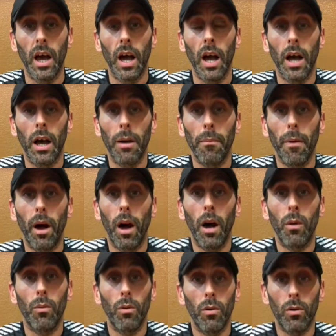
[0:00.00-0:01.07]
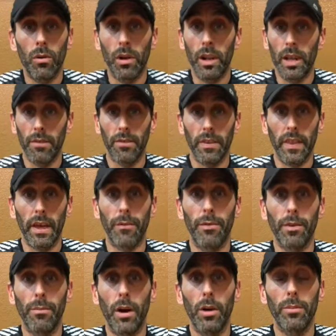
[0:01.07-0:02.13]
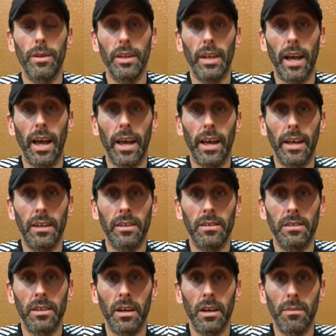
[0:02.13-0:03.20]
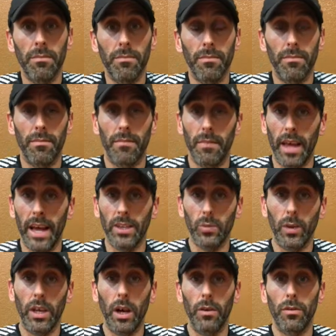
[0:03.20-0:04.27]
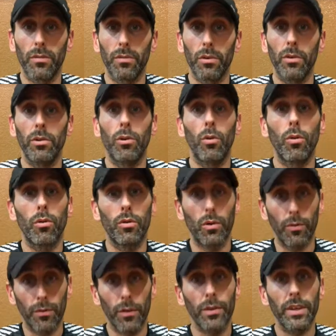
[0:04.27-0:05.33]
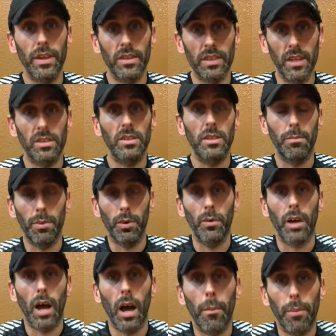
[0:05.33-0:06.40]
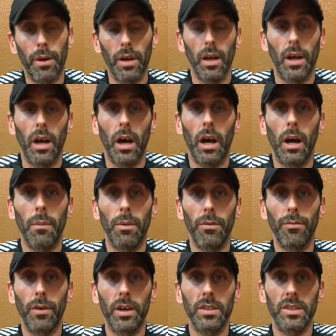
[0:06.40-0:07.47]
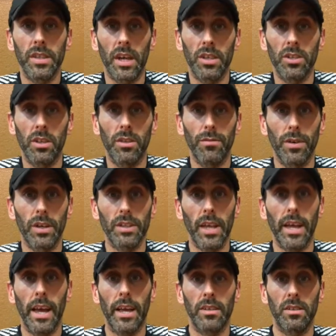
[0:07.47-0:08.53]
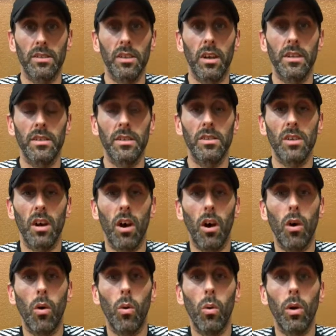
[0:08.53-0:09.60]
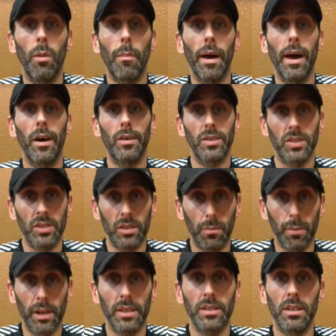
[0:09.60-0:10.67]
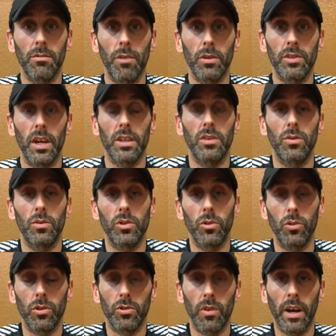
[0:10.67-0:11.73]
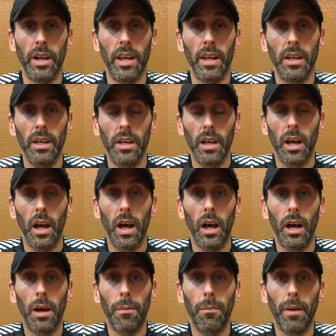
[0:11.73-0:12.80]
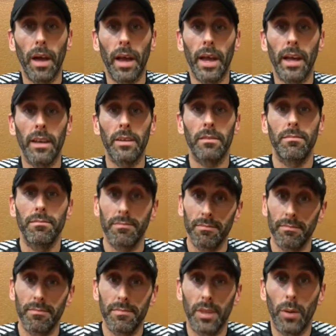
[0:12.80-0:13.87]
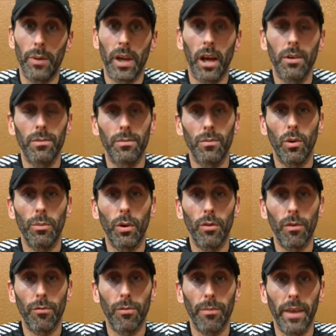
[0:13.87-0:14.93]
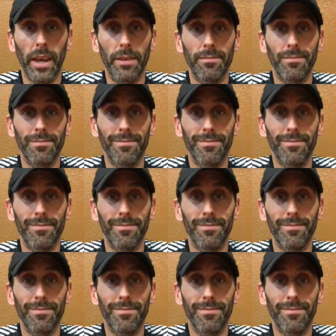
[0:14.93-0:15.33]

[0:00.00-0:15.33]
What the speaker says: I will leave it there for the moment, and as we go through, you'll feel the intensity build up. The first section, the first 8 exercises, are all about stability rotational torque training, and there we go. We'll move on from there.